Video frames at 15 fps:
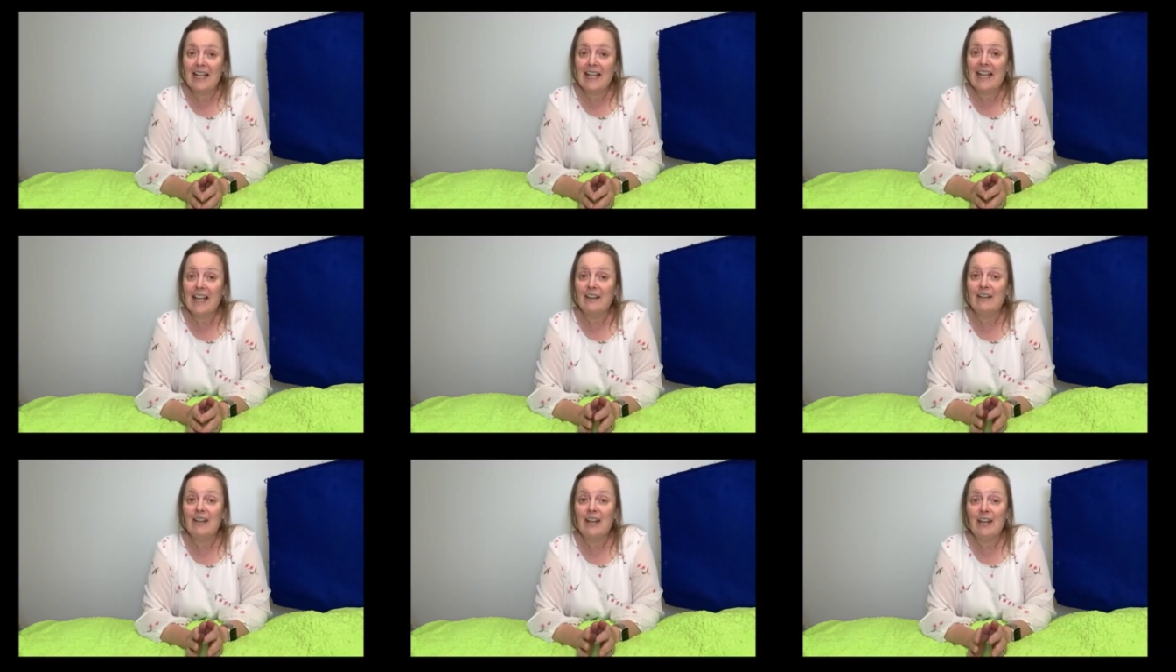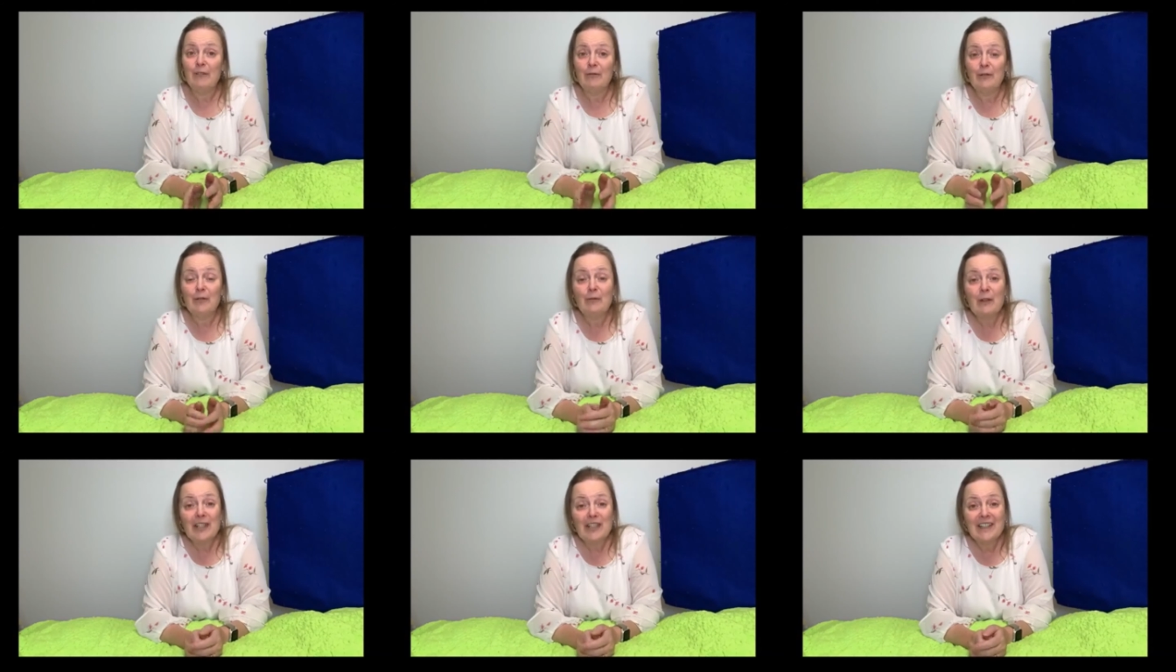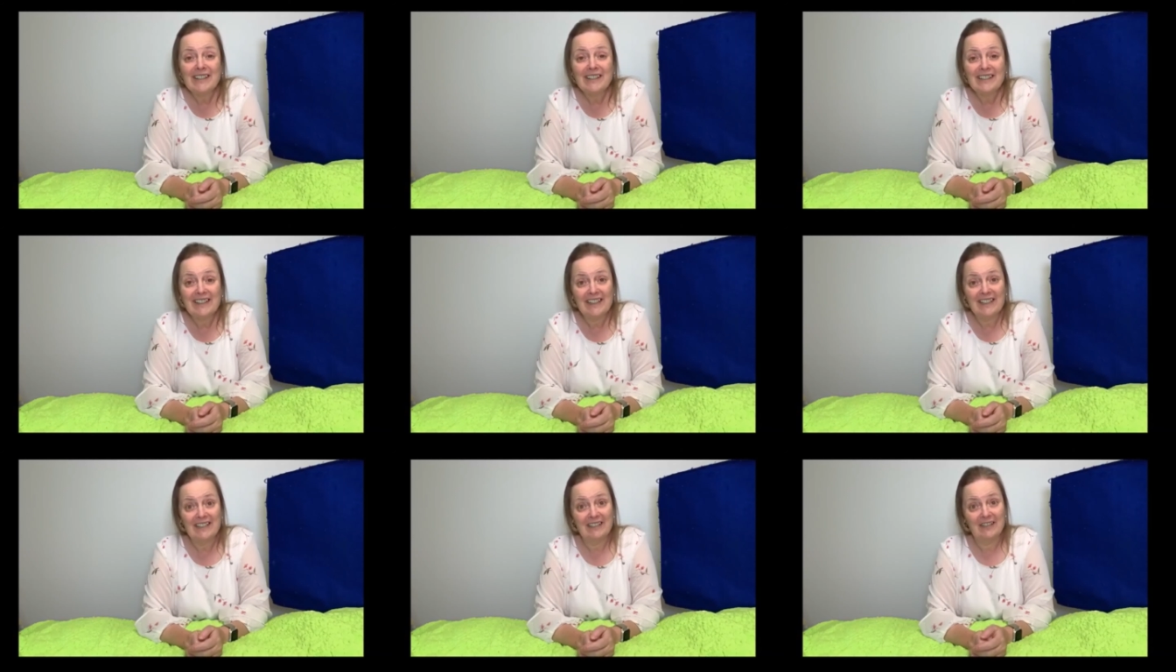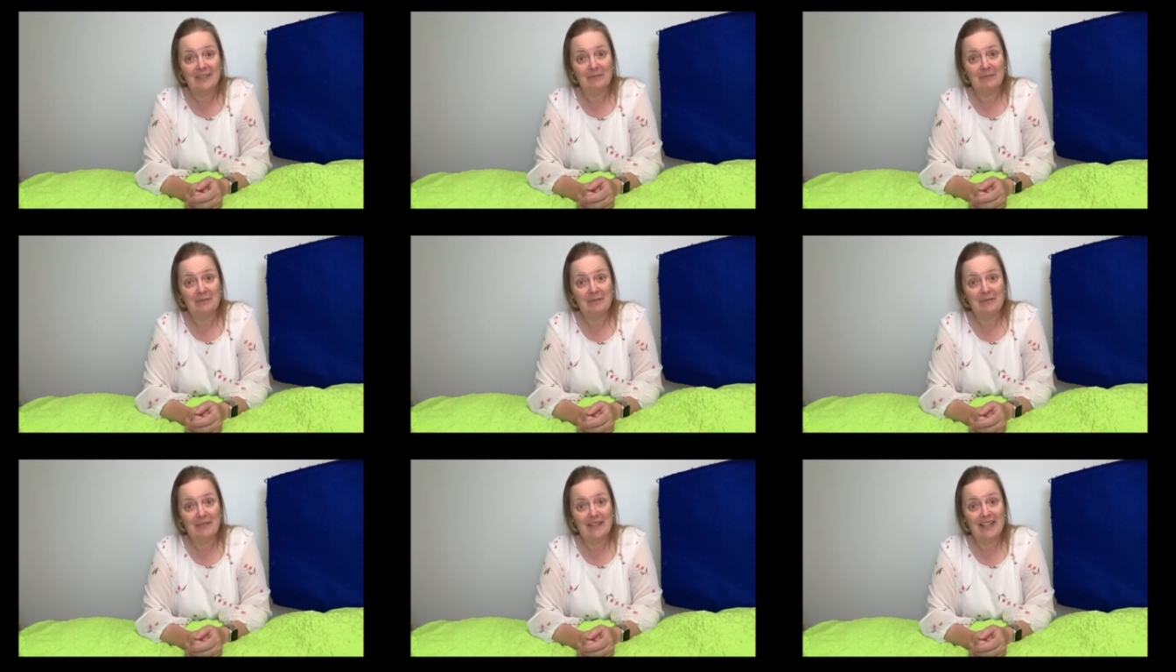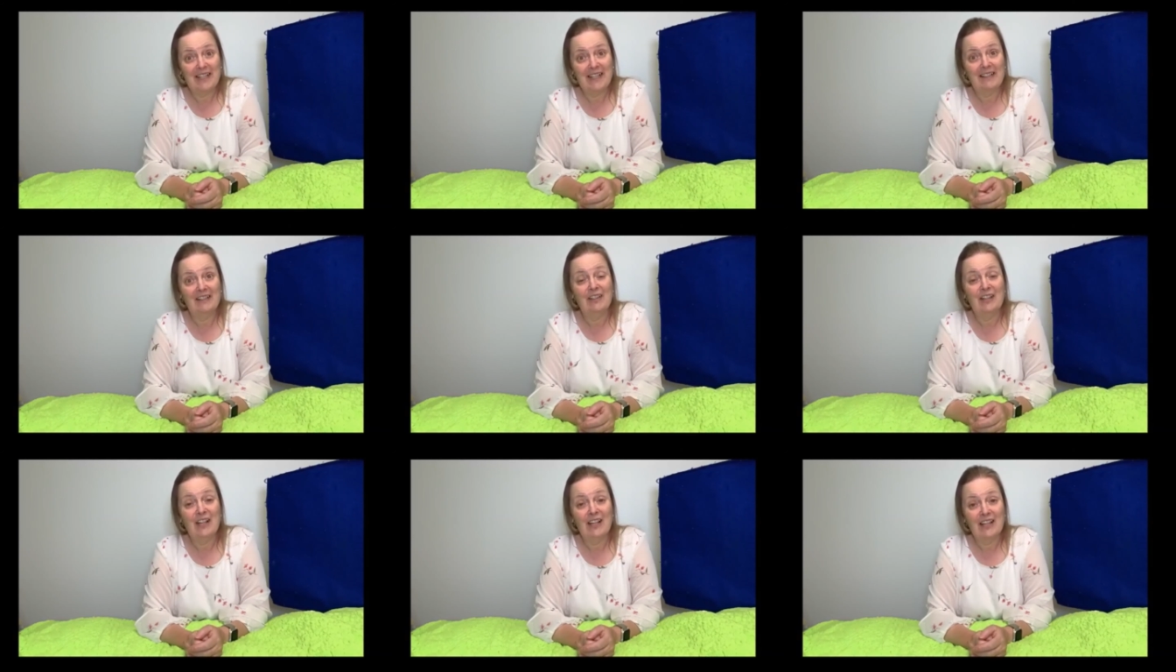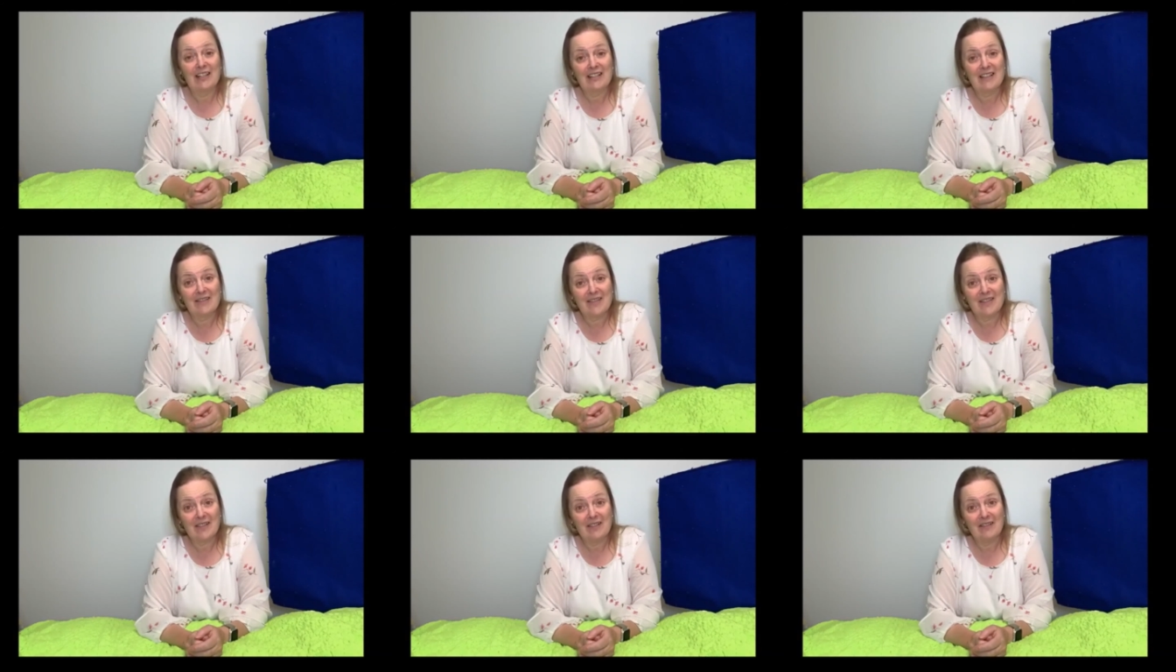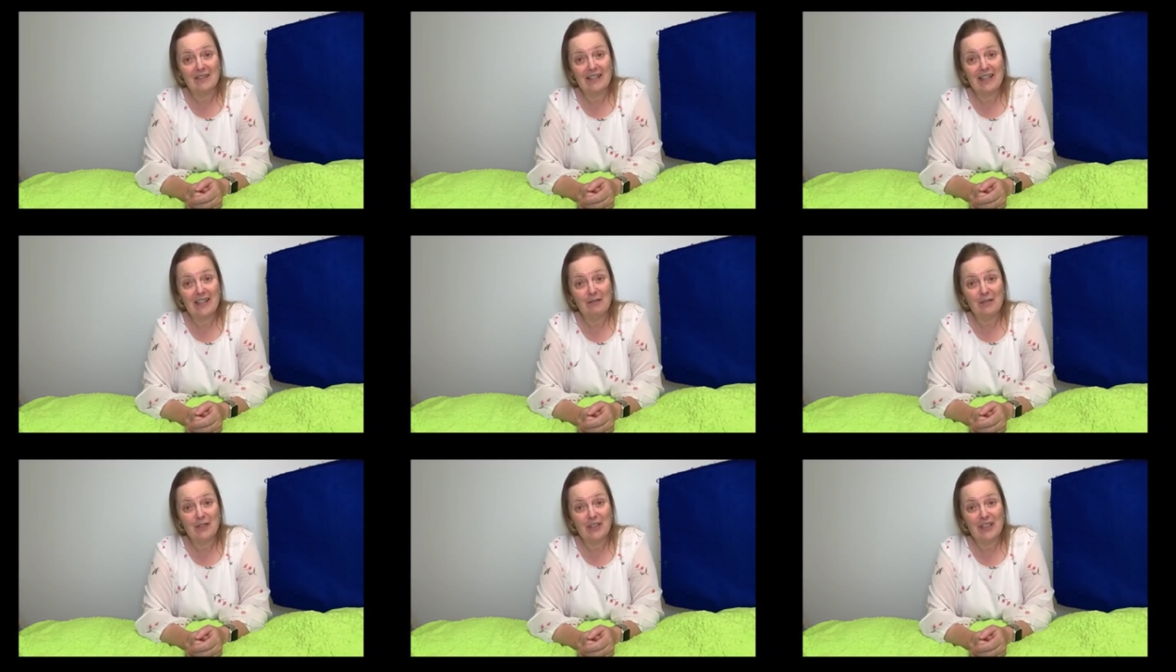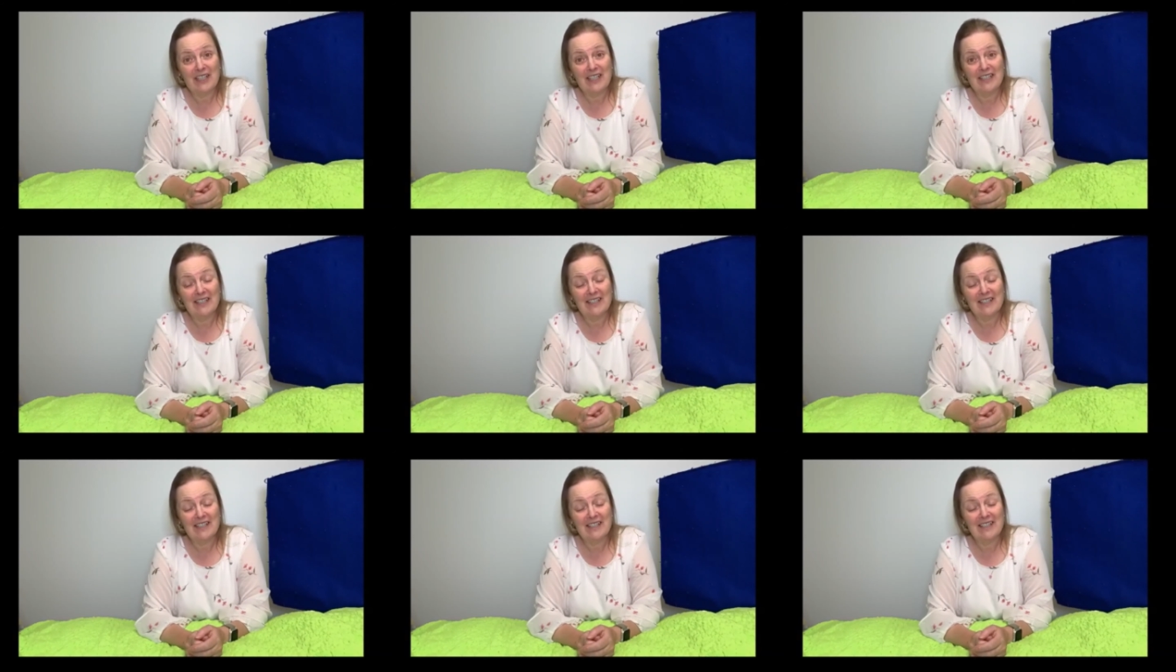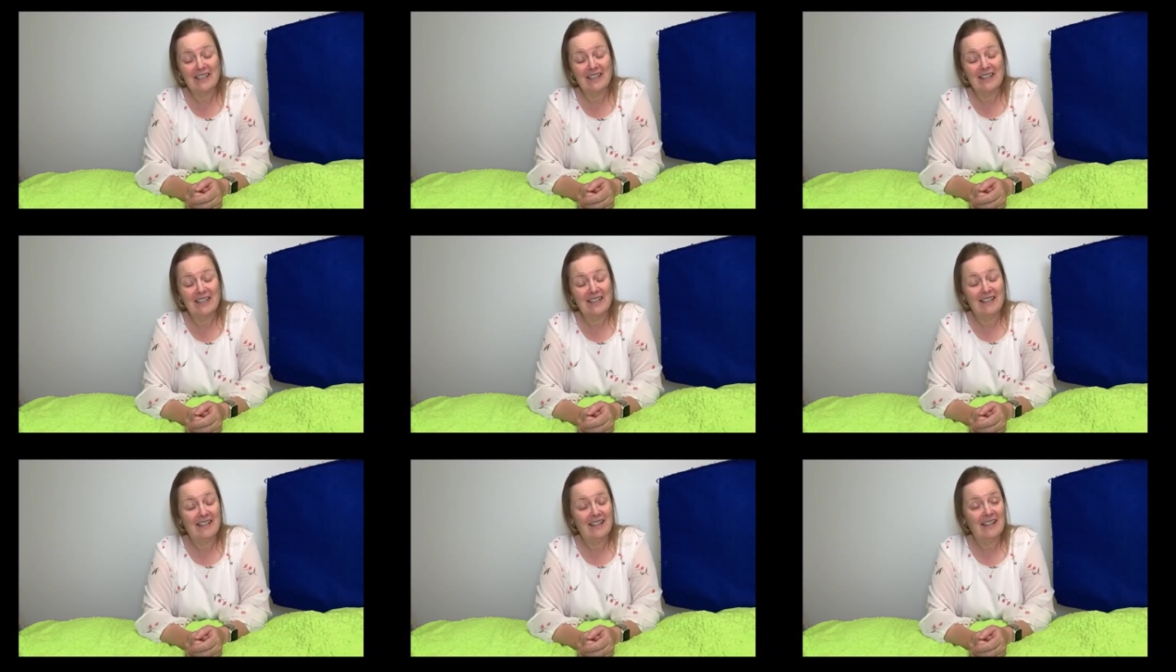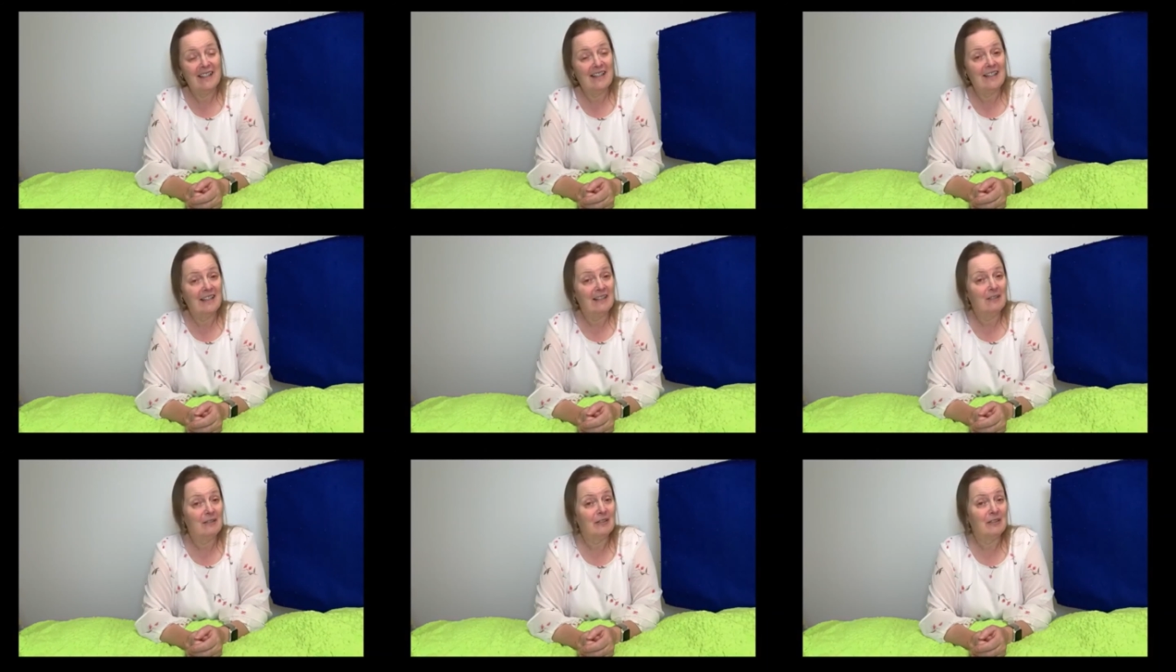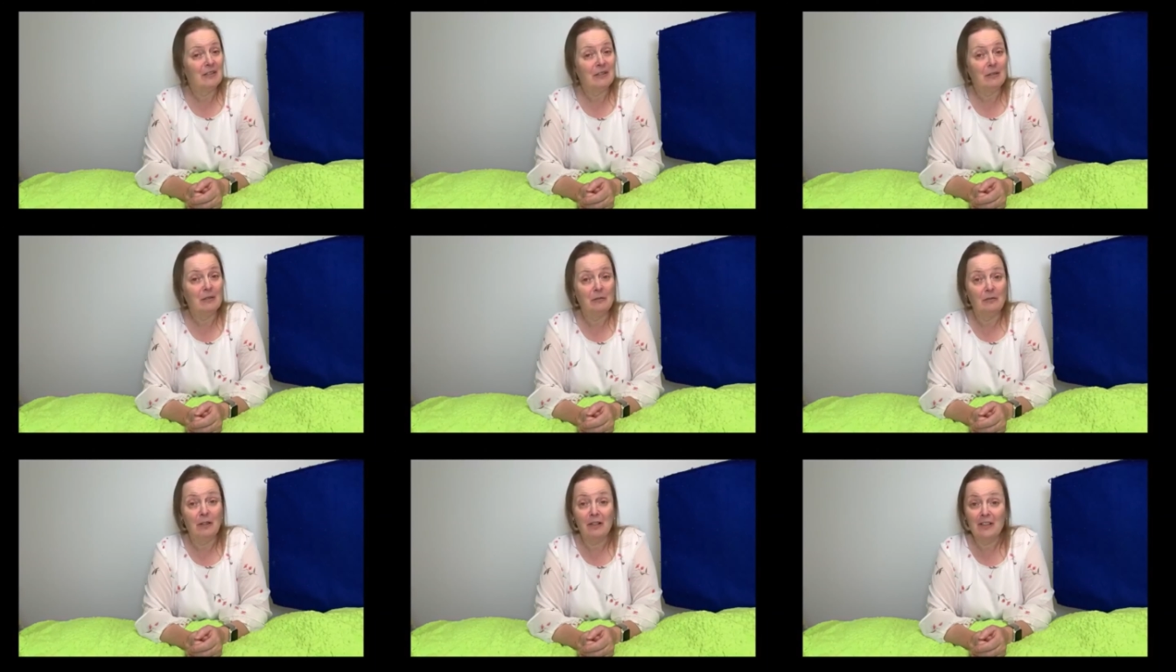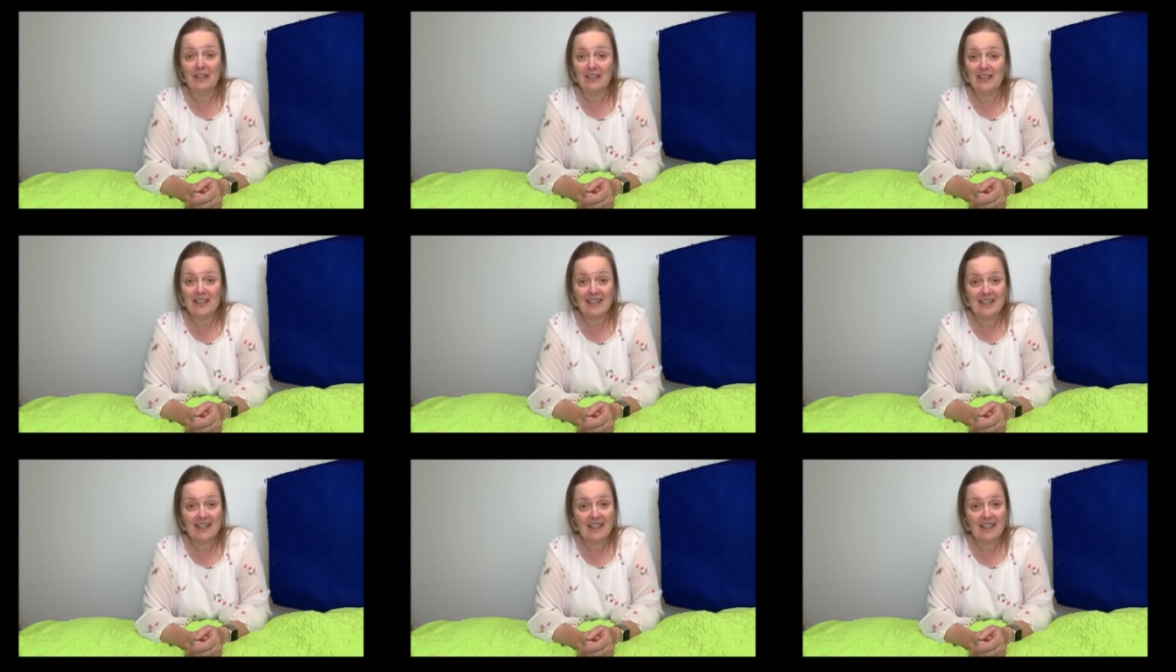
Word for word: and everyone in the kingdom had lots of salt now to eat and they were no longer sick.